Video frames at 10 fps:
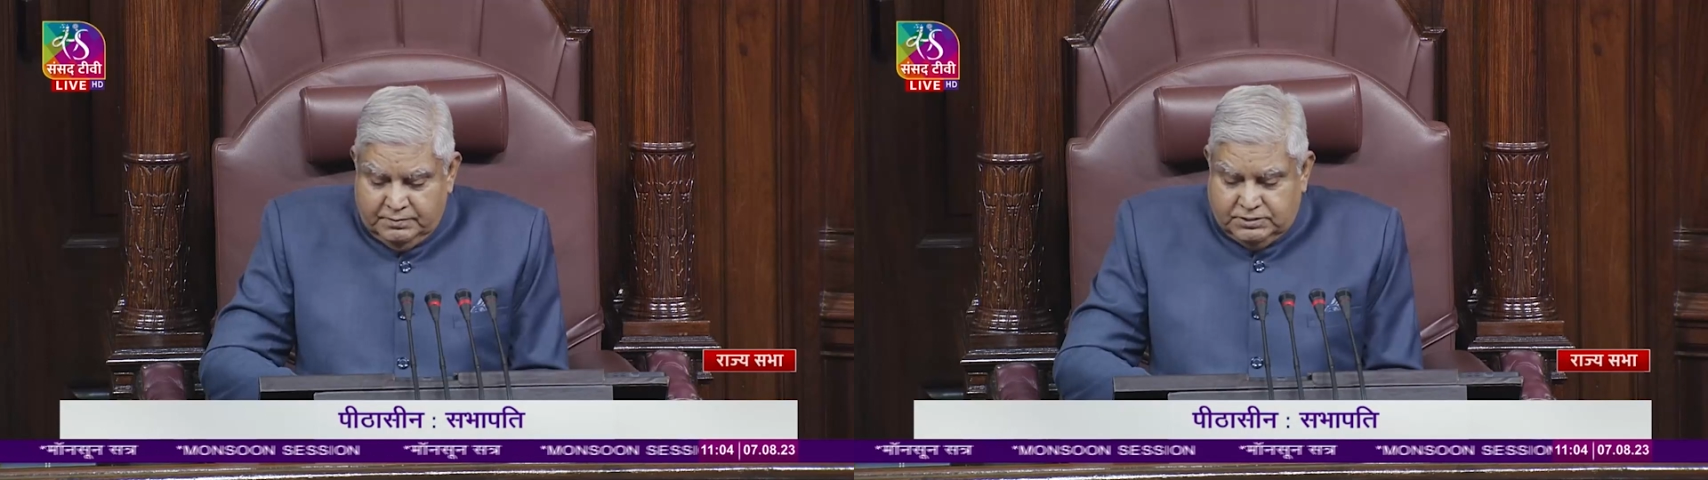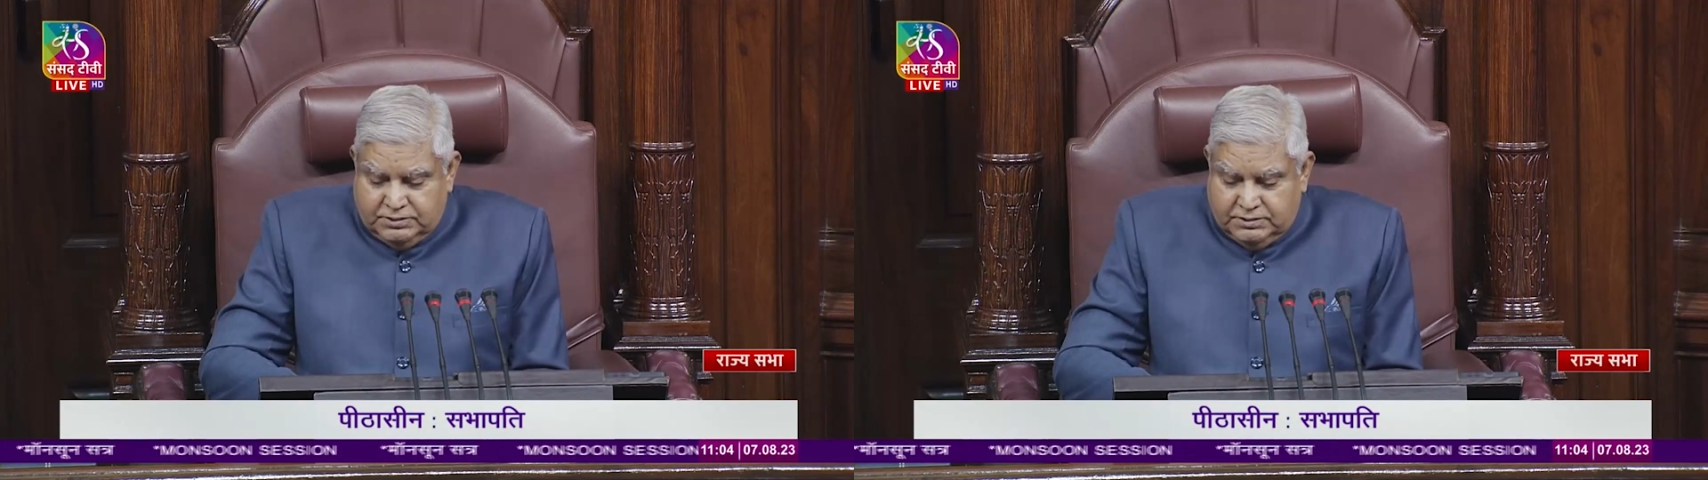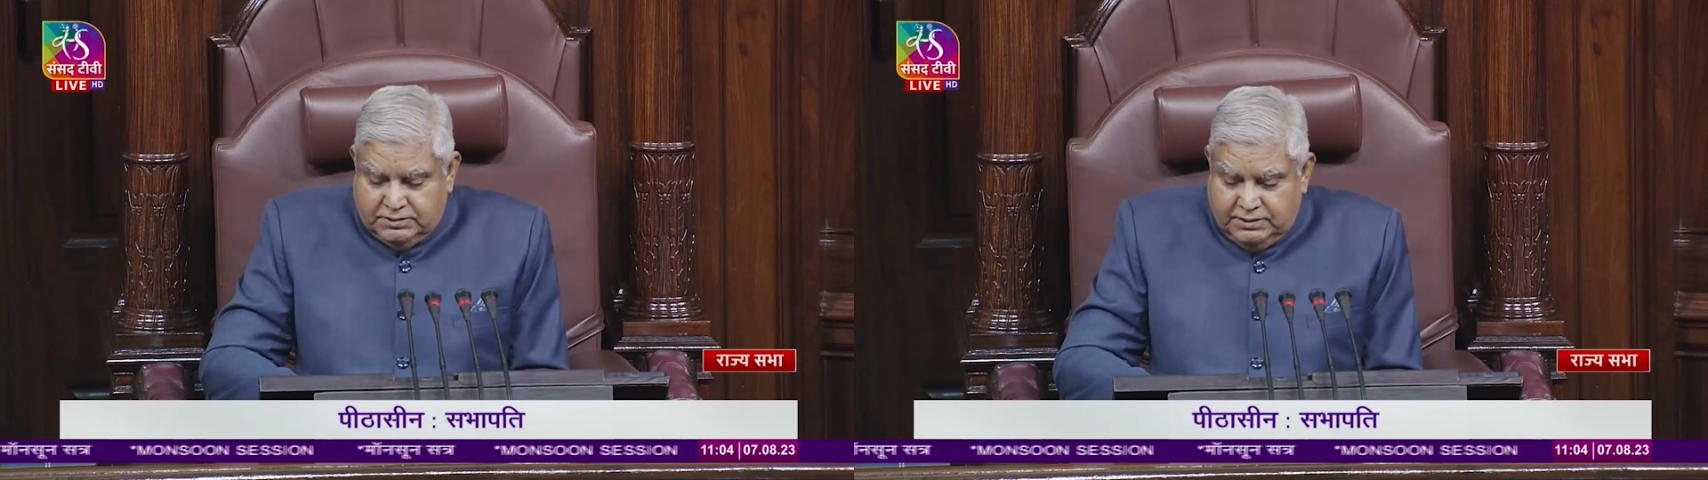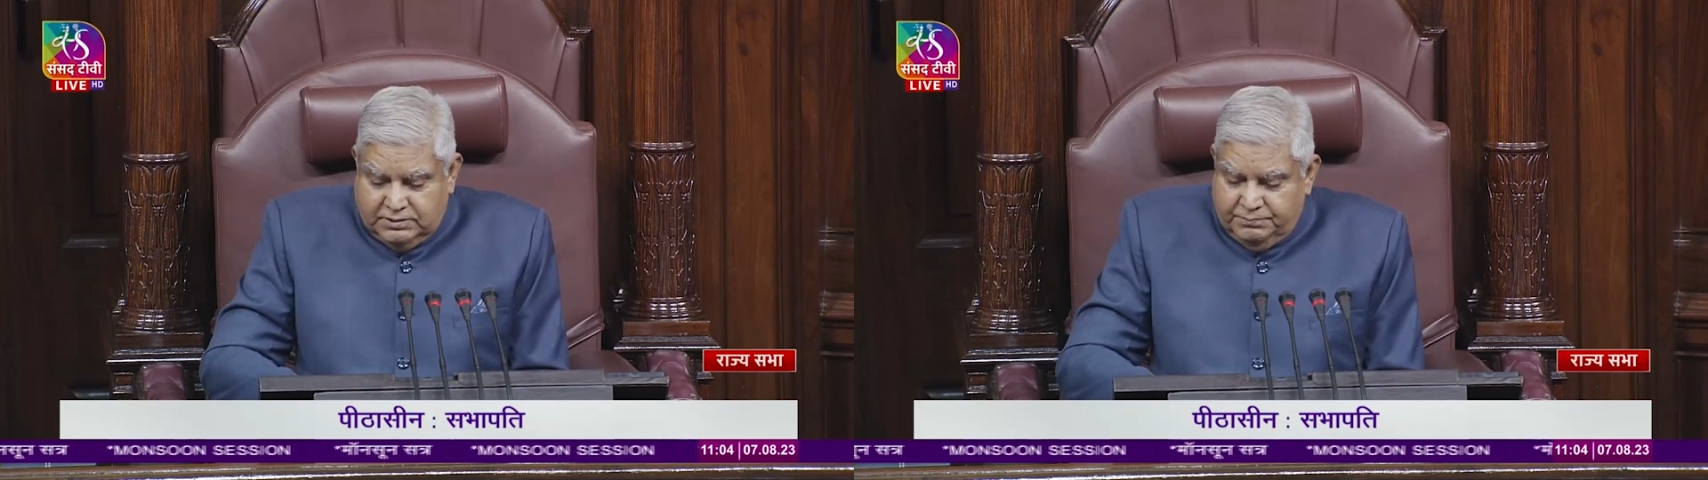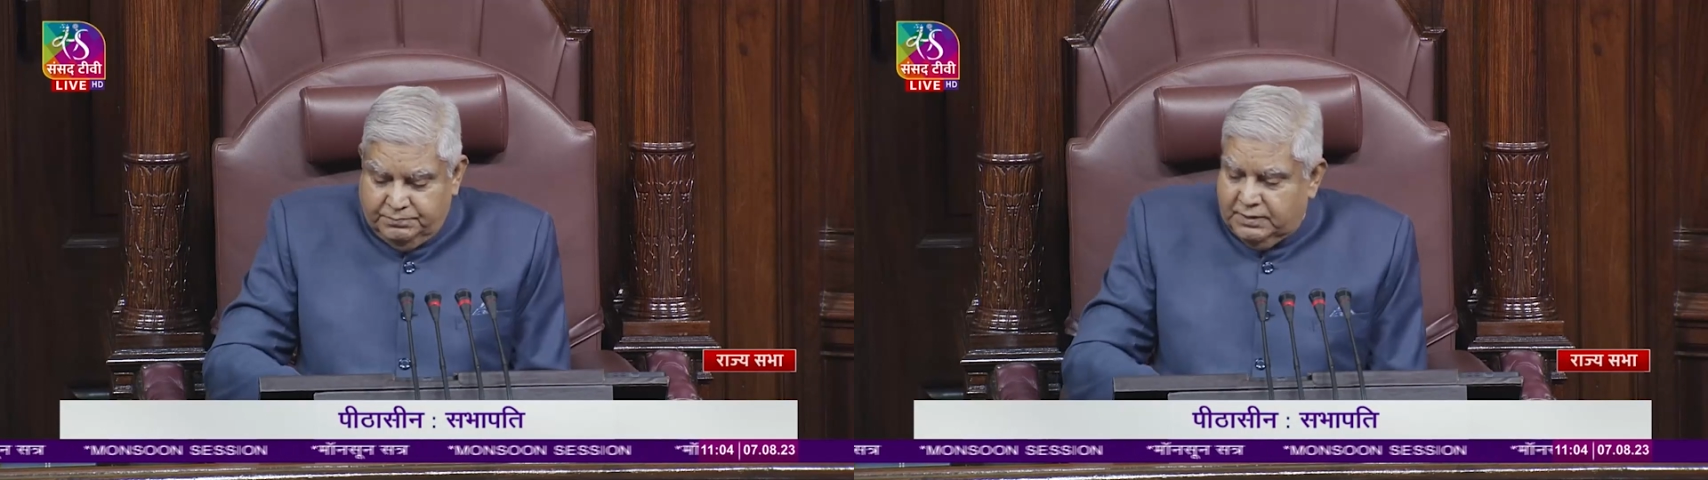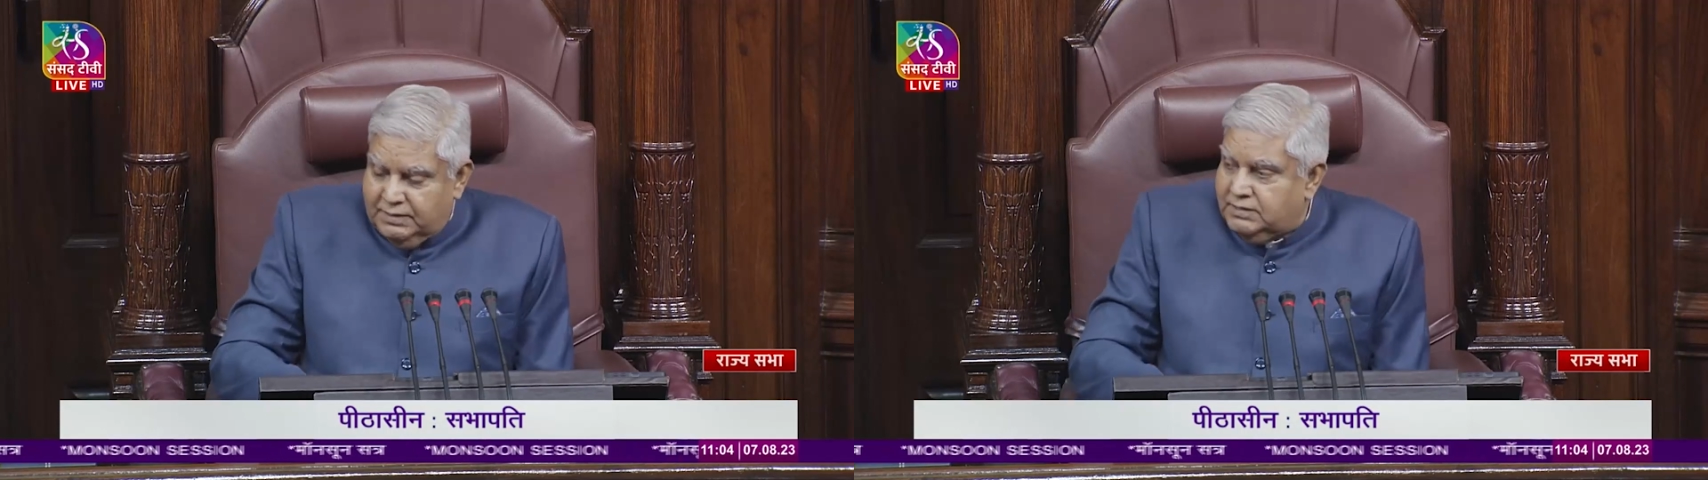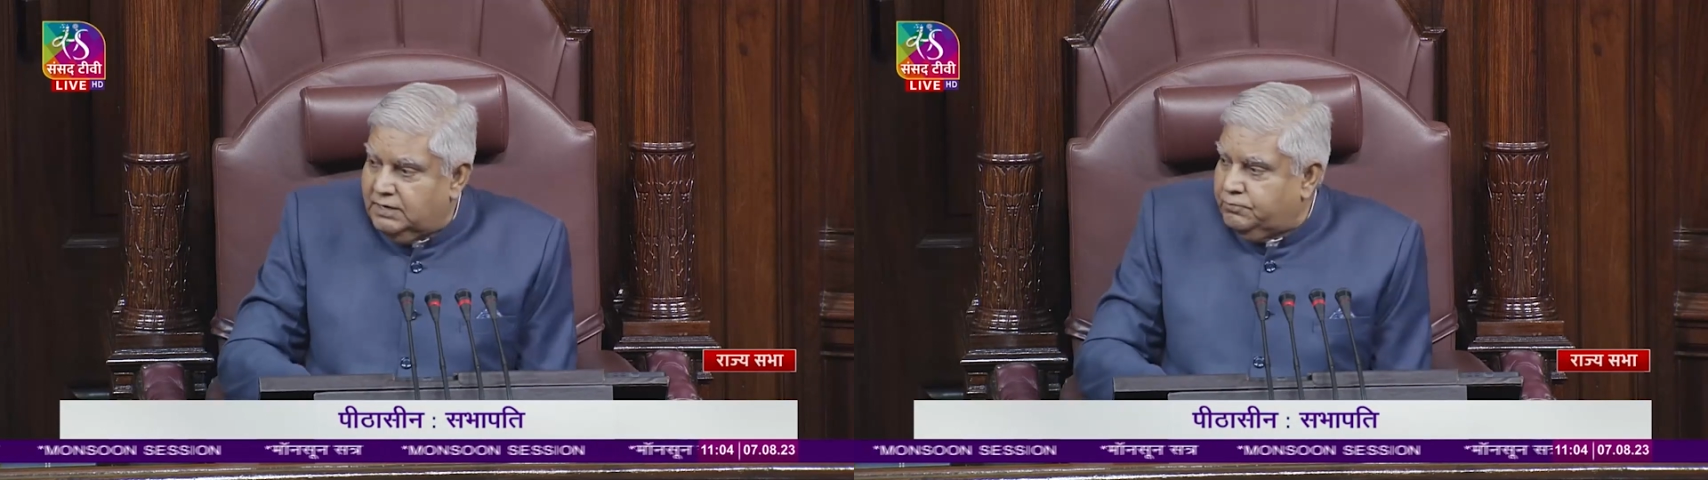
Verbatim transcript: the success in their